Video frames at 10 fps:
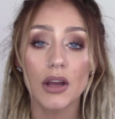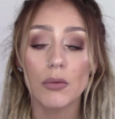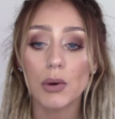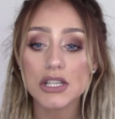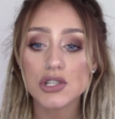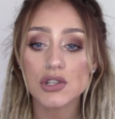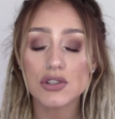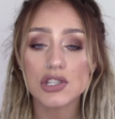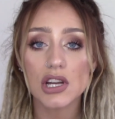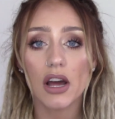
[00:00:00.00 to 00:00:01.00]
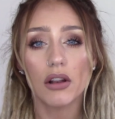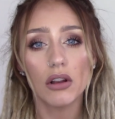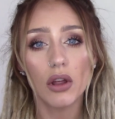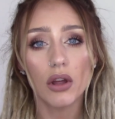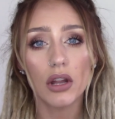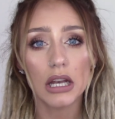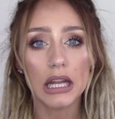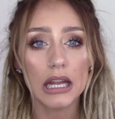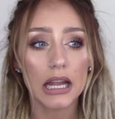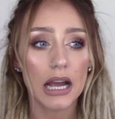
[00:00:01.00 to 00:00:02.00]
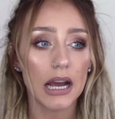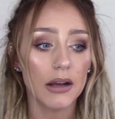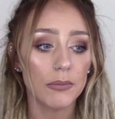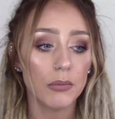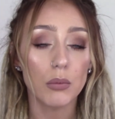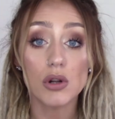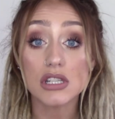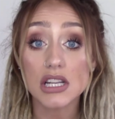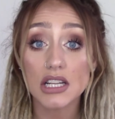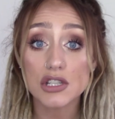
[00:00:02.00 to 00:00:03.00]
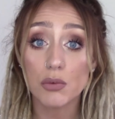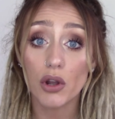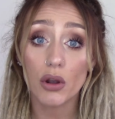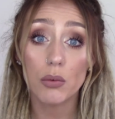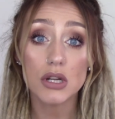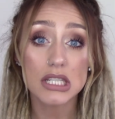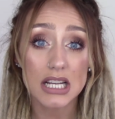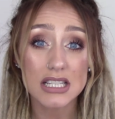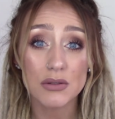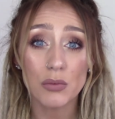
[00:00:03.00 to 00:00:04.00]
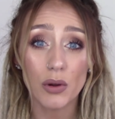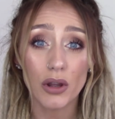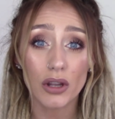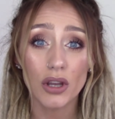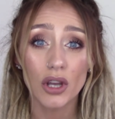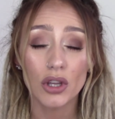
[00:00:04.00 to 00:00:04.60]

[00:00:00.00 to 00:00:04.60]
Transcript: Once you start learning what does work, what doesn't work,